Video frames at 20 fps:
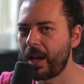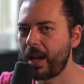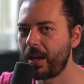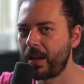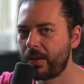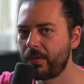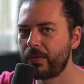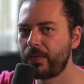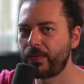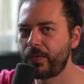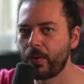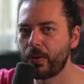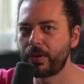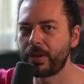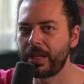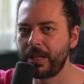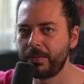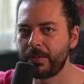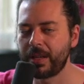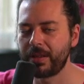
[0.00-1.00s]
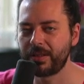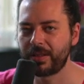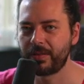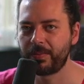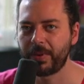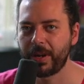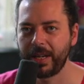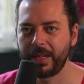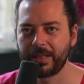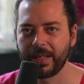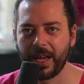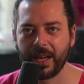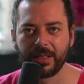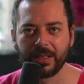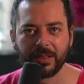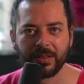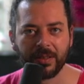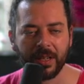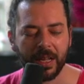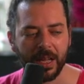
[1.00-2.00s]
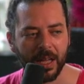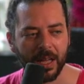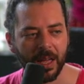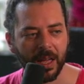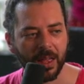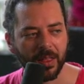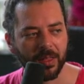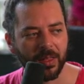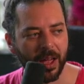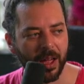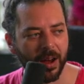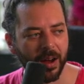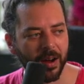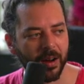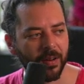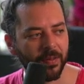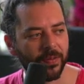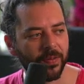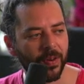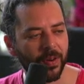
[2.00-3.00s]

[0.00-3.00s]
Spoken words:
14 months of price action there for